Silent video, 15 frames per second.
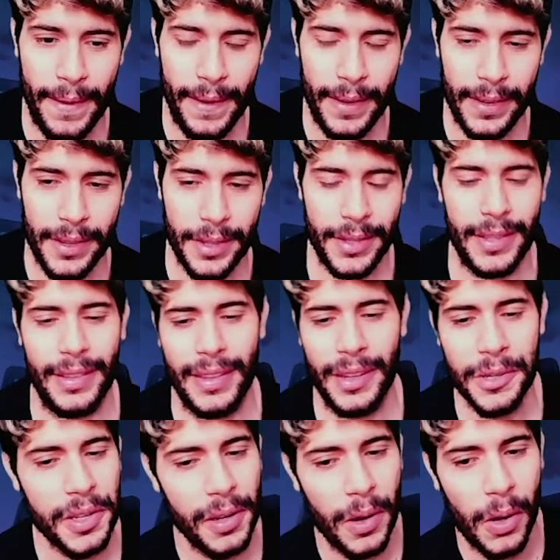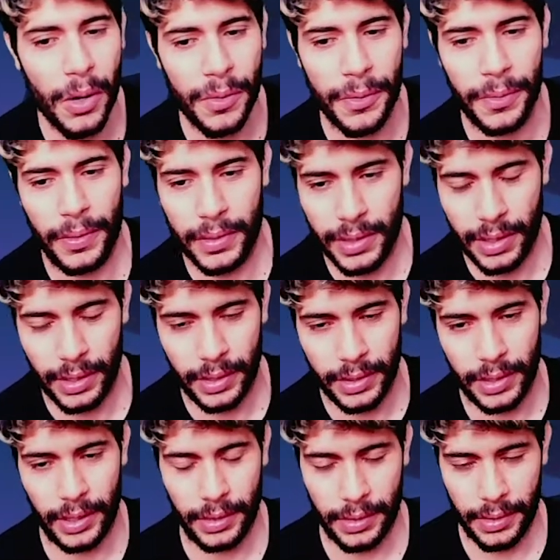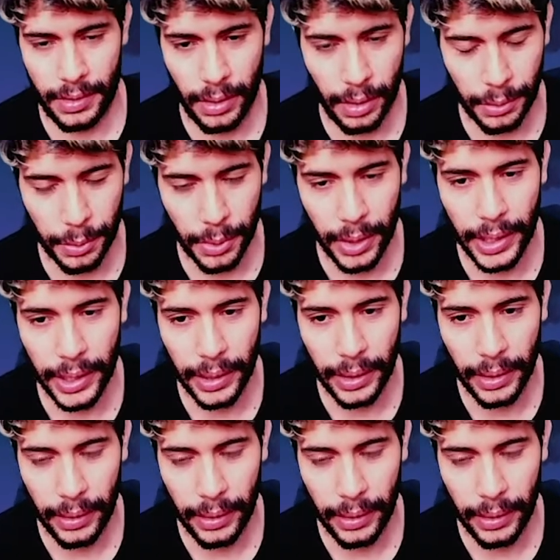Because there's a lot of Stack Attackers that are running